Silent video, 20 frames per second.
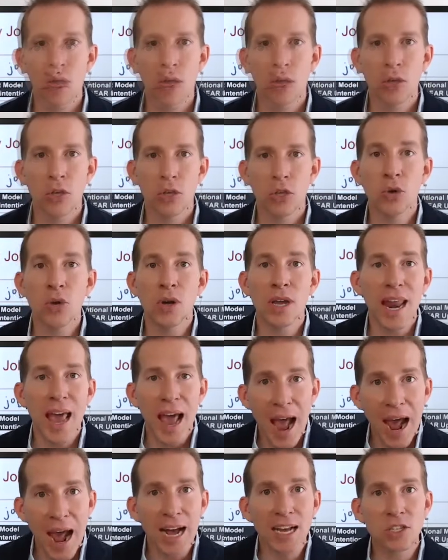You can
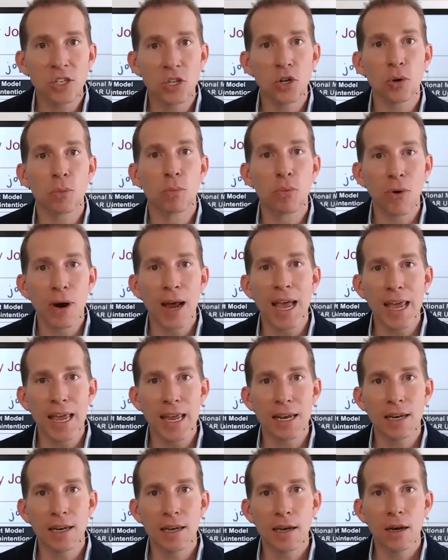ask your
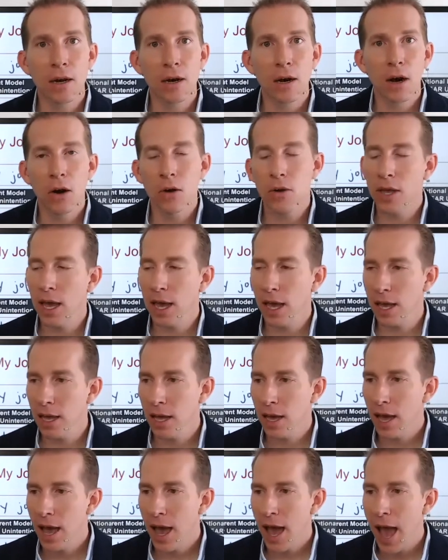brain, okay,
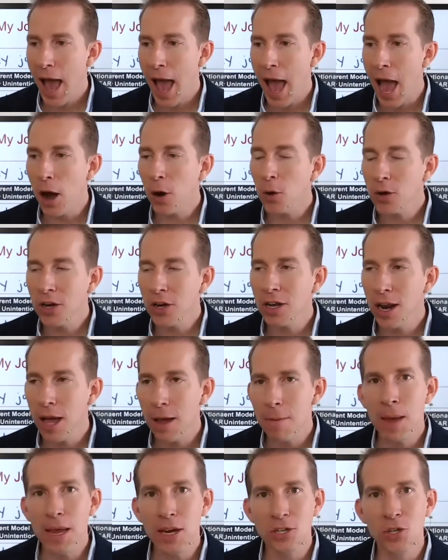how could I
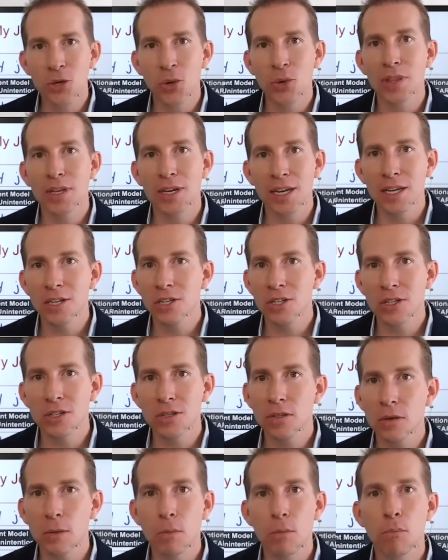make doing the
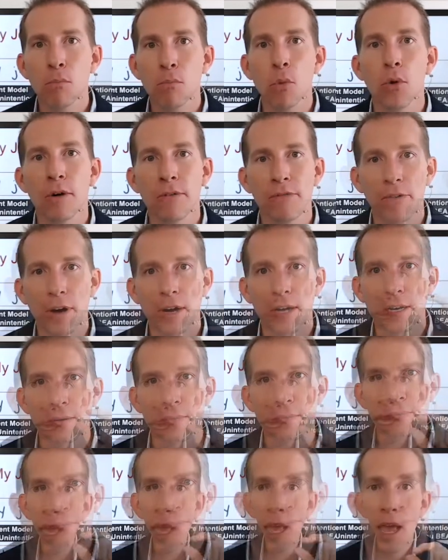dishes more fun?
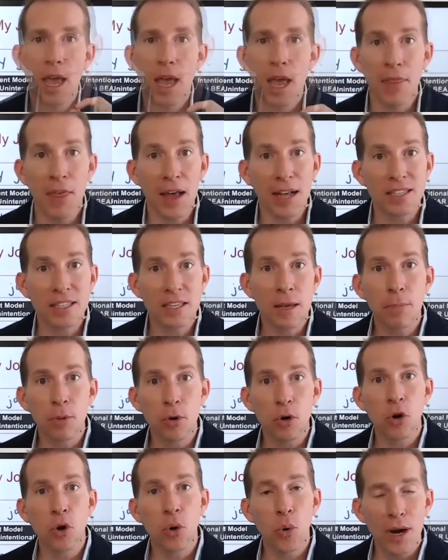And that simple
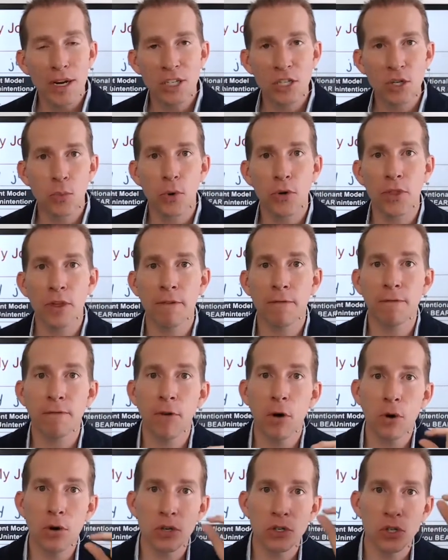question will then
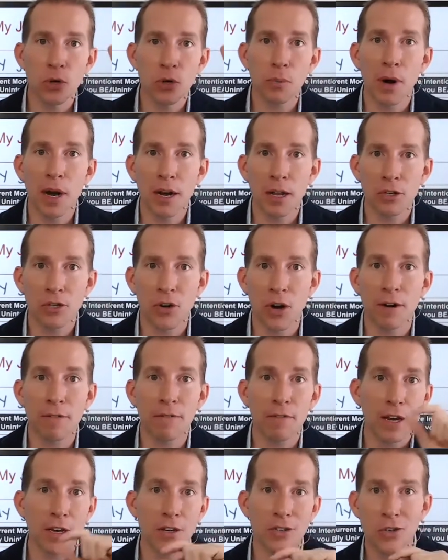focus your brain on trying to
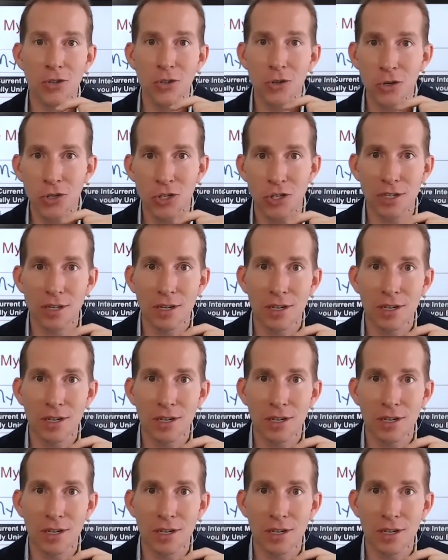find a solution.